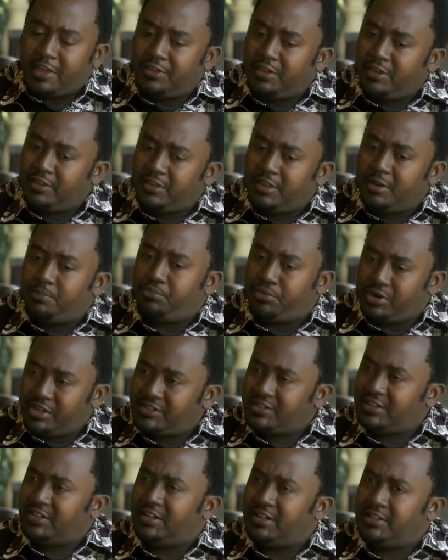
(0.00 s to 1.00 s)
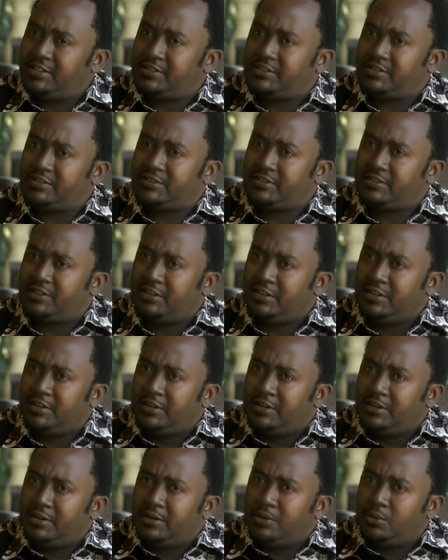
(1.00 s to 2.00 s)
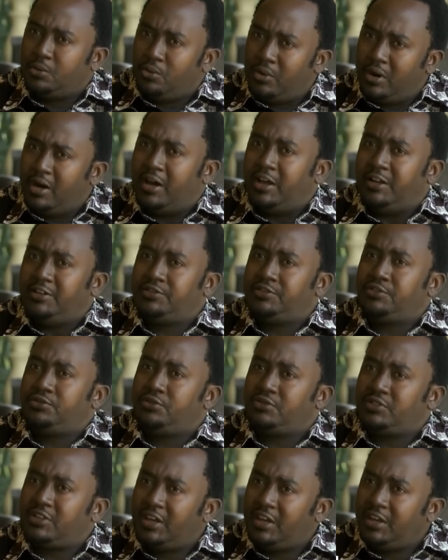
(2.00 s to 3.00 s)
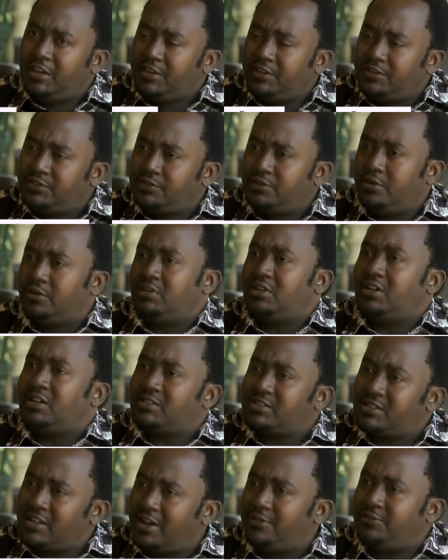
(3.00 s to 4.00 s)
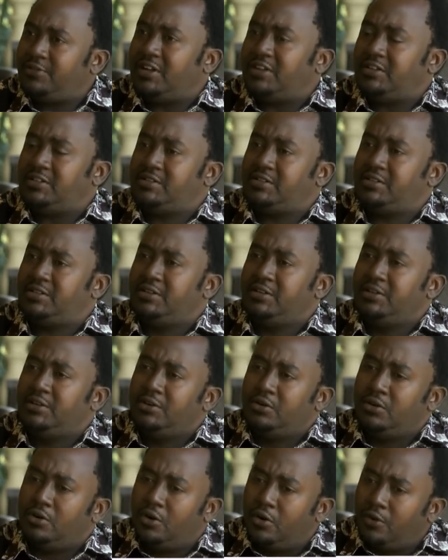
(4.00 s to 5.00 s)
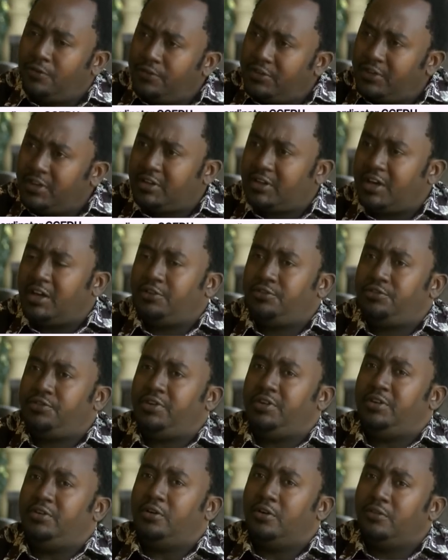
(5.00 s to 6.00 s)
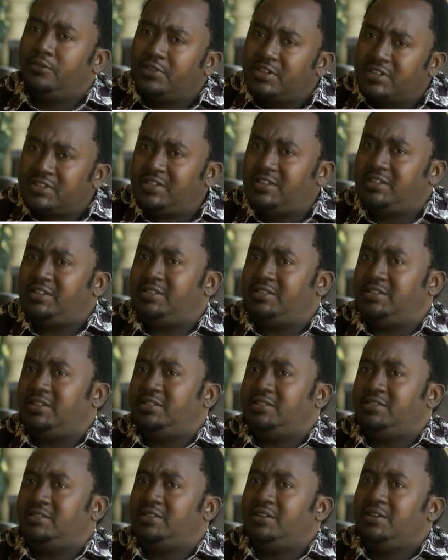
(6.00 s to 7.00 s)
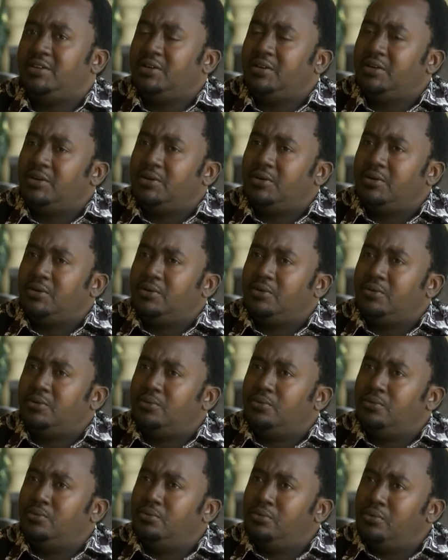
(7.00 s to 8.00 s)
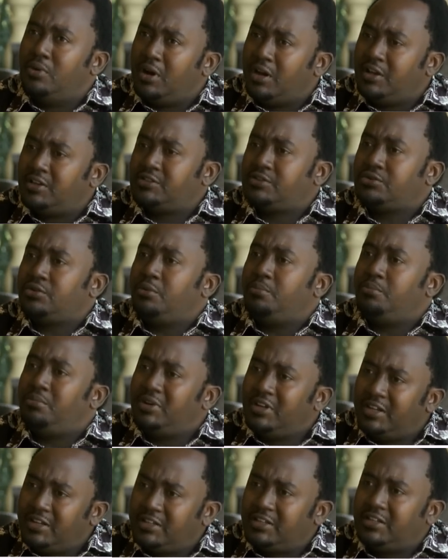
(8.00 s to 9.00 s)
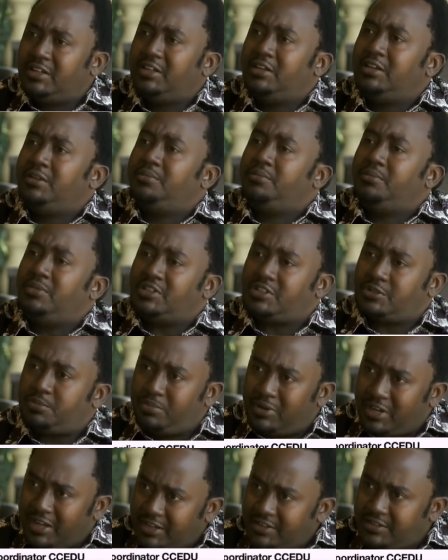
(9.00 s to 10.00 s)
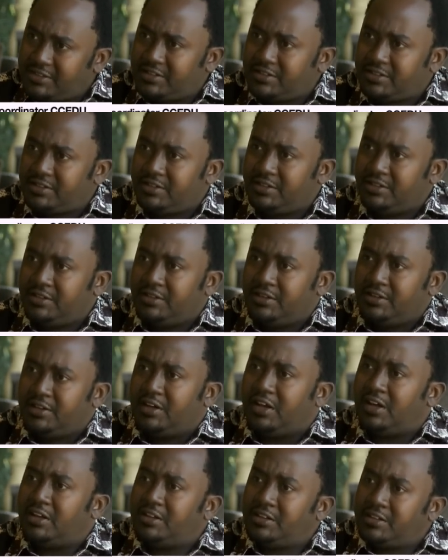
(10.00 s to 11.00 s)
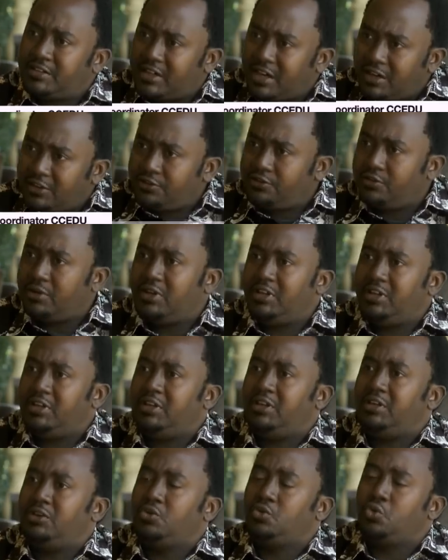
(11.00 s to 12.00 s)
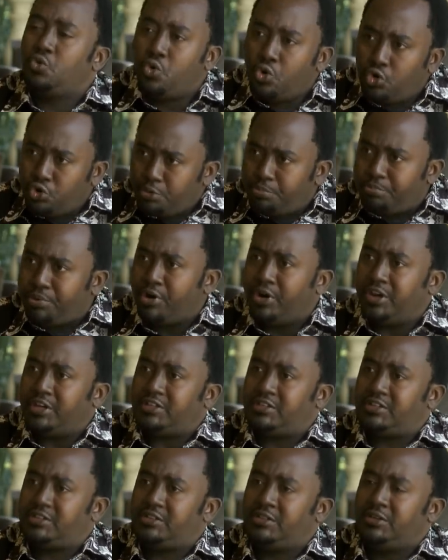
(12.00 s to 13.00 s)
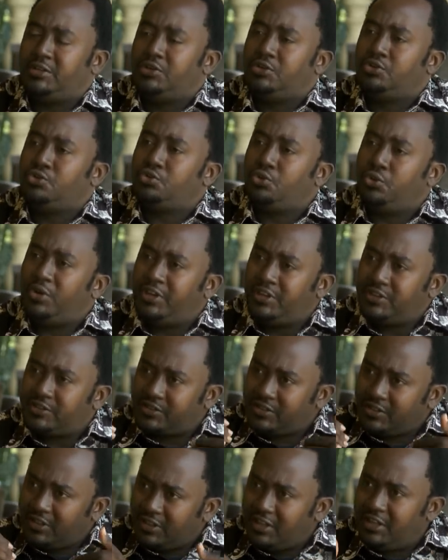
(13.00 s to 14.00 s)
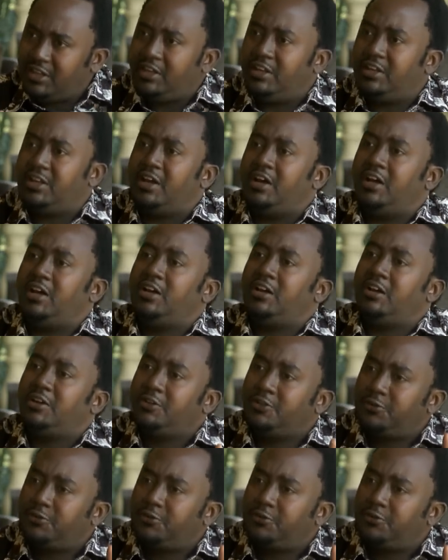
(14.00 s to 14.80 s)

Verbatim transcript: I think the president's words to say he is not a servant of the country, of the citizens, was completely misplaced and it actually could point to his inner